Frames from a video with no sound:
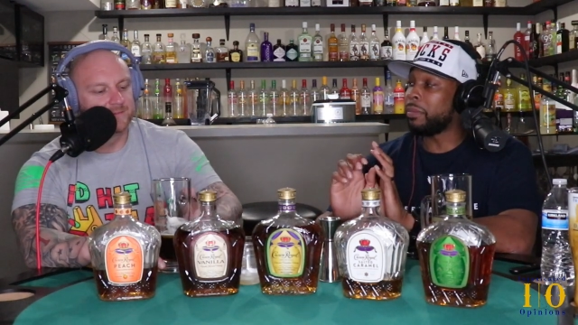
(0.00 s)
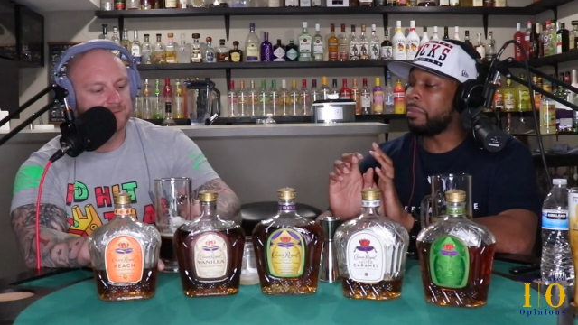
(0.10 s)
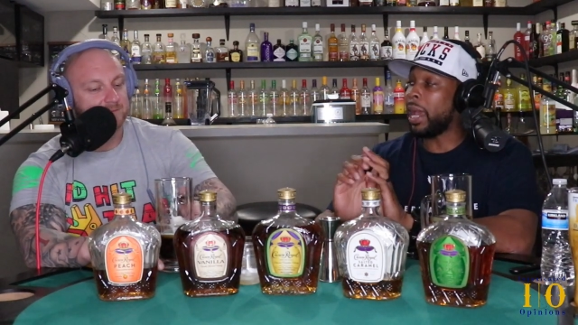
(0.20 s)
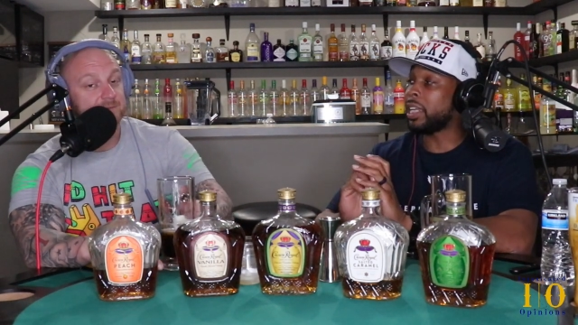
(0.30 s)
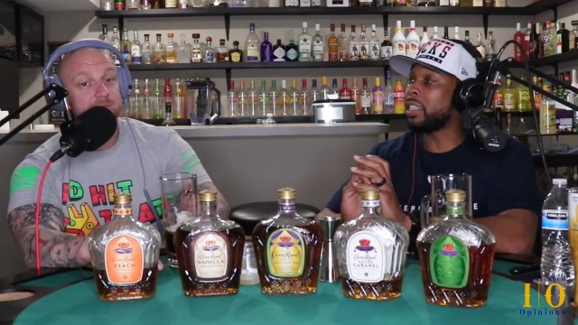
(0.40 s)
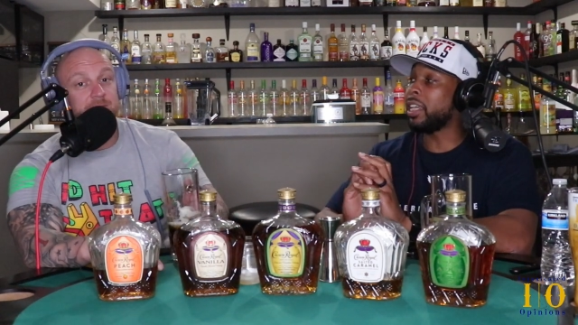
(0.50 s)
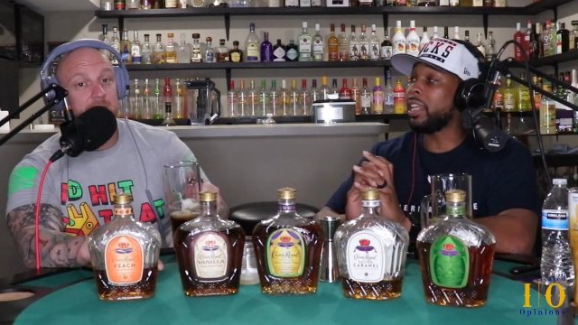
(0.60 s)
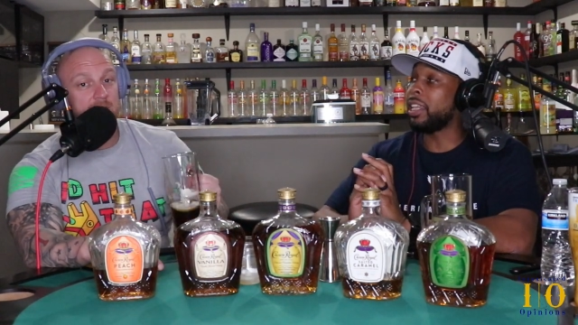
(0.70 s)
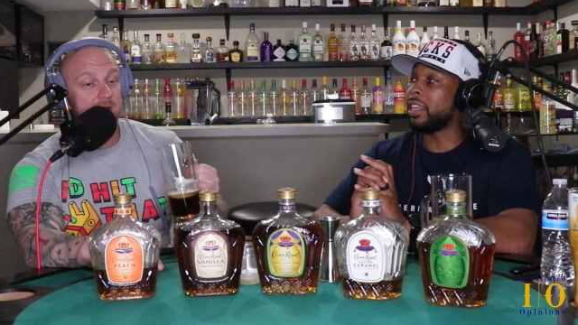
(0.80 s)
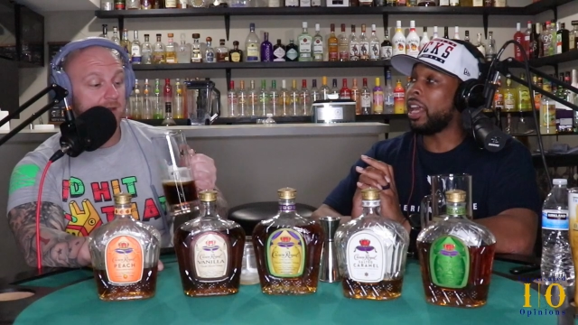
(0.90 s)

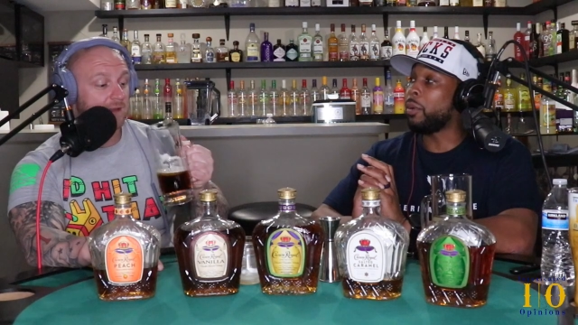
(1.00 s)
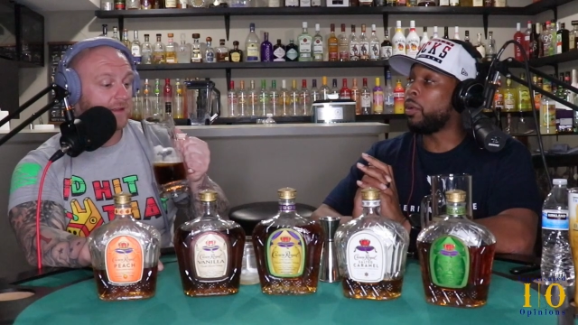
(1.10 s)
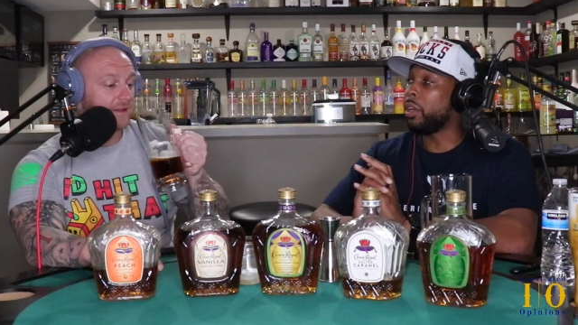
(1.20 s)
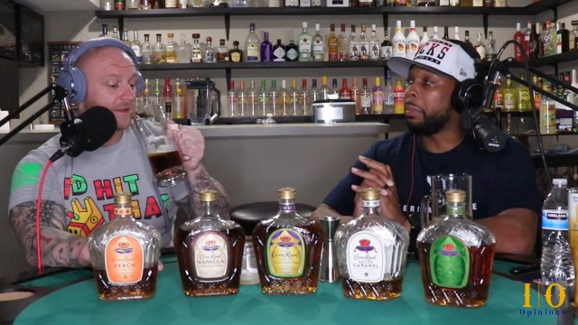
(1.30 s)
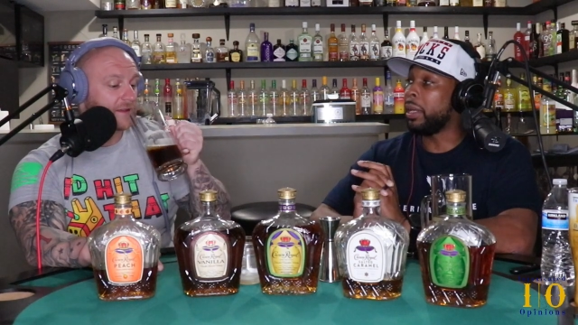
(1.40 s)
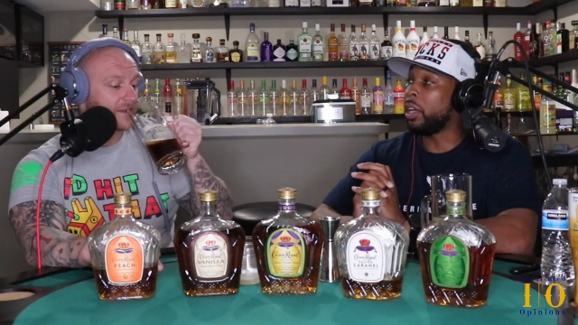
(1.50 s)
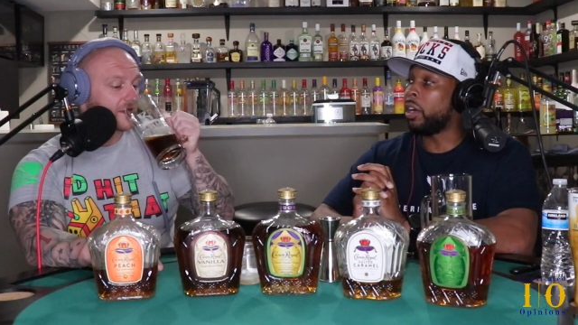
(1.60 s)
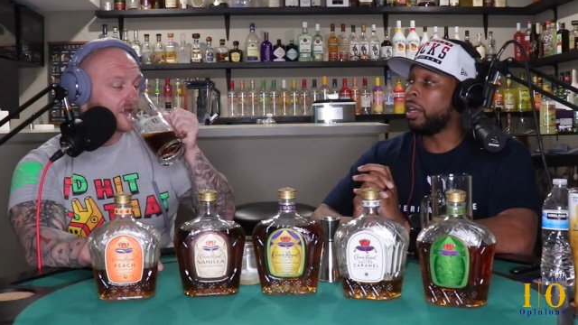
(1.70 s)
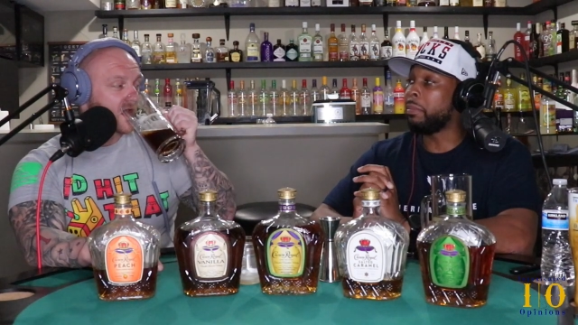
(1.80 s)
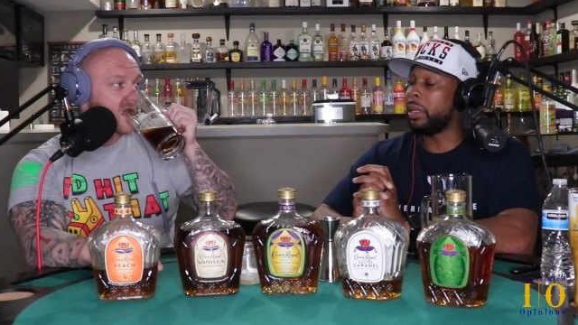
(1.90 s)
Speaker 1: magazine that they want to be on.